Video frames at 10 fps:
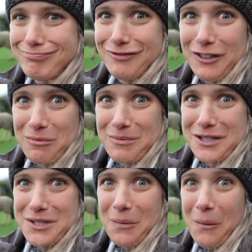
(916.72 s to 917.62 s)

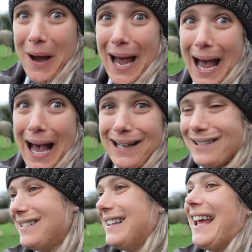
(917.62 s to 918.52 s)
Vlogmas. Wah!
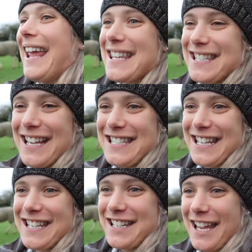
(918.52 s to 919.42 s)

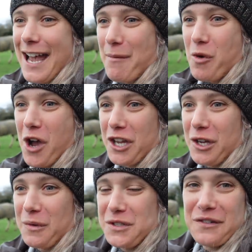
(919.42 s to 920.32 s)
Excited because I am
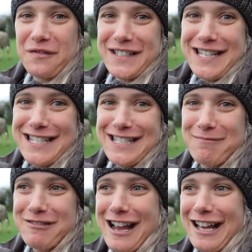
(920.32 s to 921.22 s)
working with some
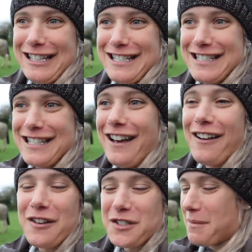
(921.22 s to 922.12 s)
fantastic brands.
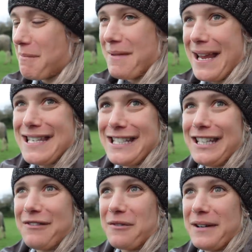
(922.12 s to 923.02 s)
Got some amazing
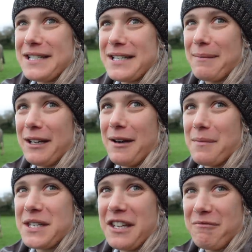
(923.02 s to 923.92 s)
giveaways coming
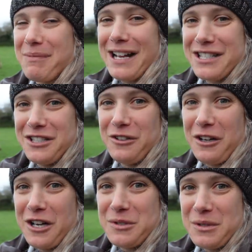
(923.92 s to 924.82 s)
up to give back to you
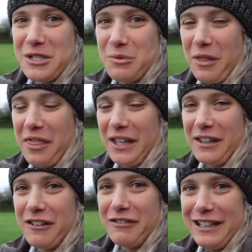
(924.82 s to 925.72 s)
guys, which is one thing
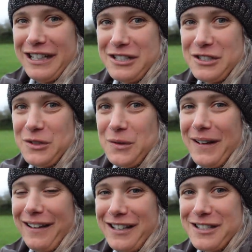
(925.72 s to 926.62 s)
that I really do
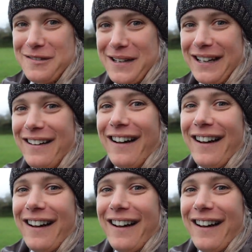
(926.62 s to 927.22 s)
like doing.